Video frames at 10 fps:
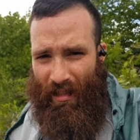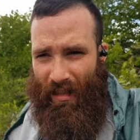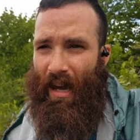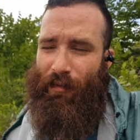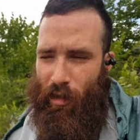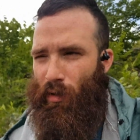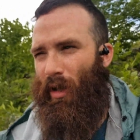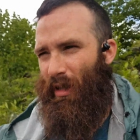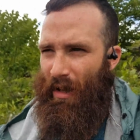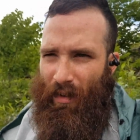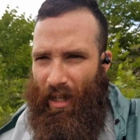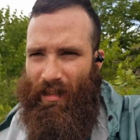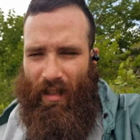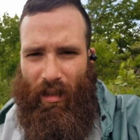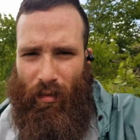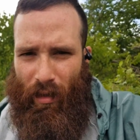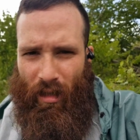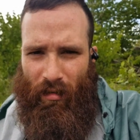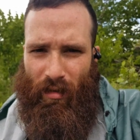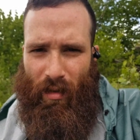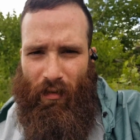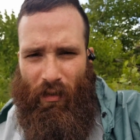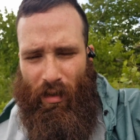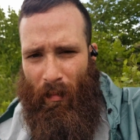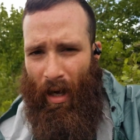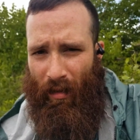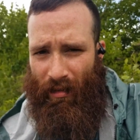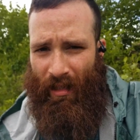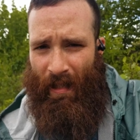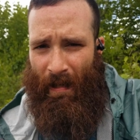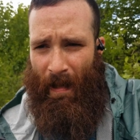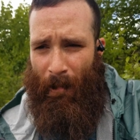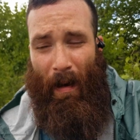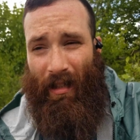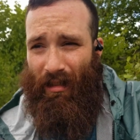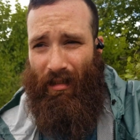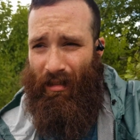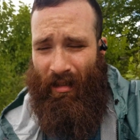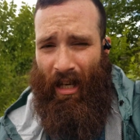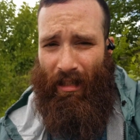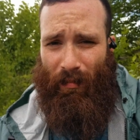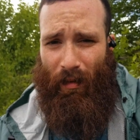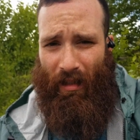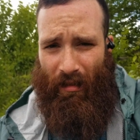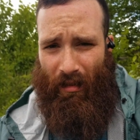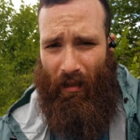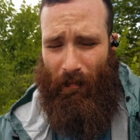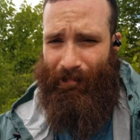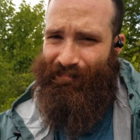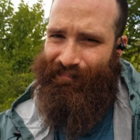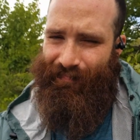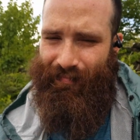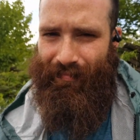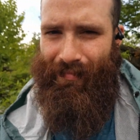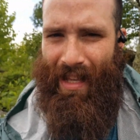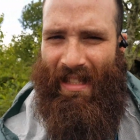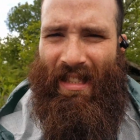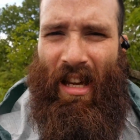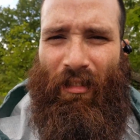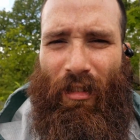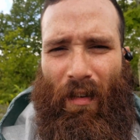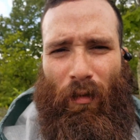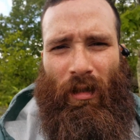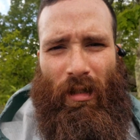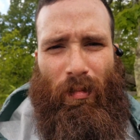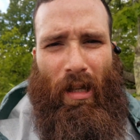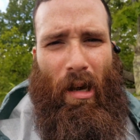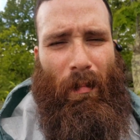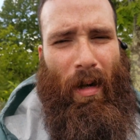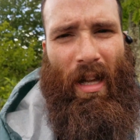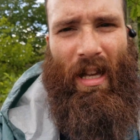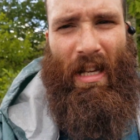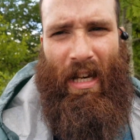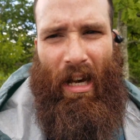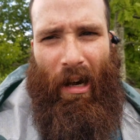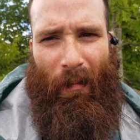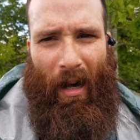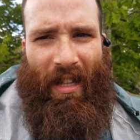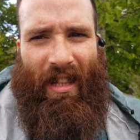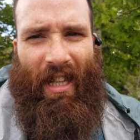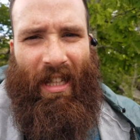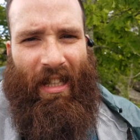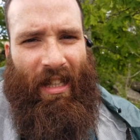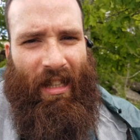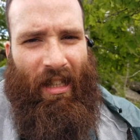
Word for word: half the trail that I've hiked, like 300, 350 miles, basically since Hot Springs. So it's tough for everyone to split up, but um, I think